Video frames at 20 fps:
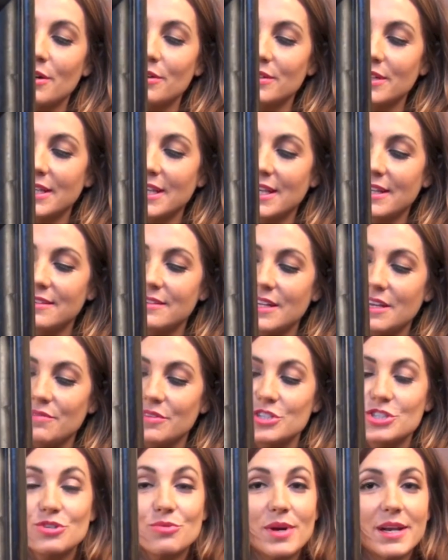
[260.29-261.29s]
out. Again,
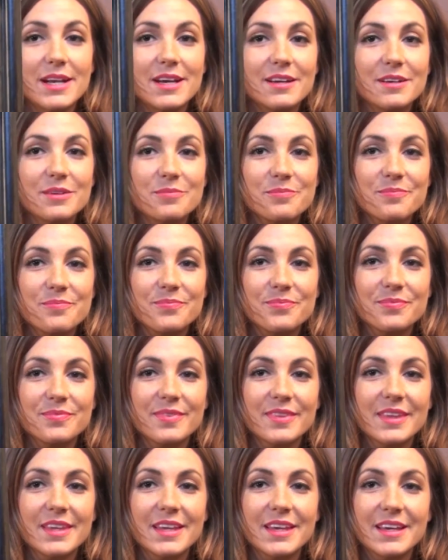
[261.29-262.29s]
David Gerena,
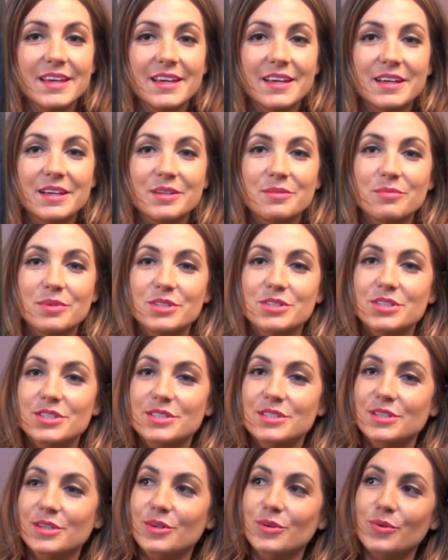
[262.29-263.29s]
but
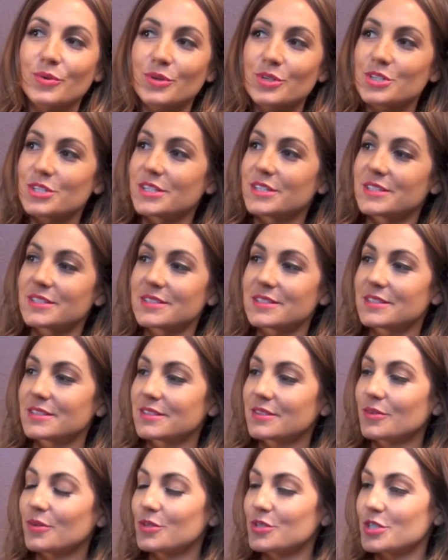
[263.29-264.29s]
just a
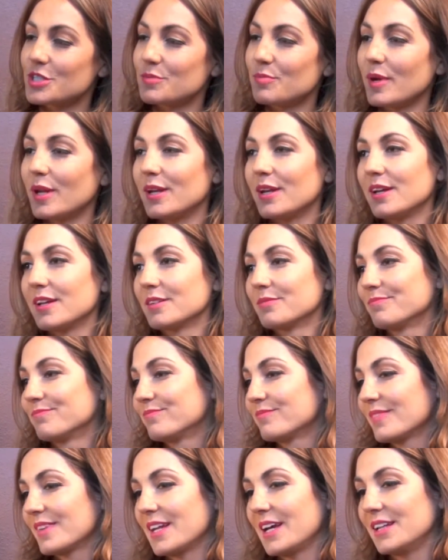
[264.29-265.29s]
gorgeous, gorgeous painting.
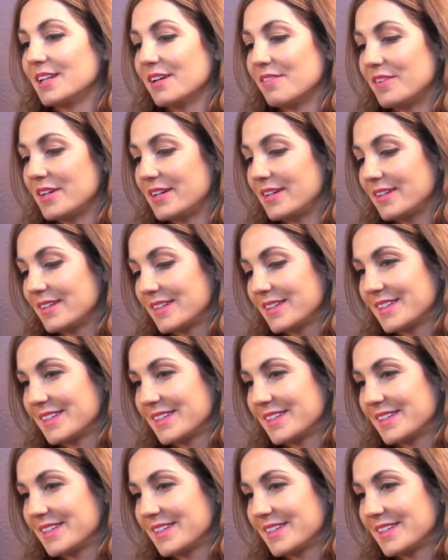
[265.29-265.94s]
I love it.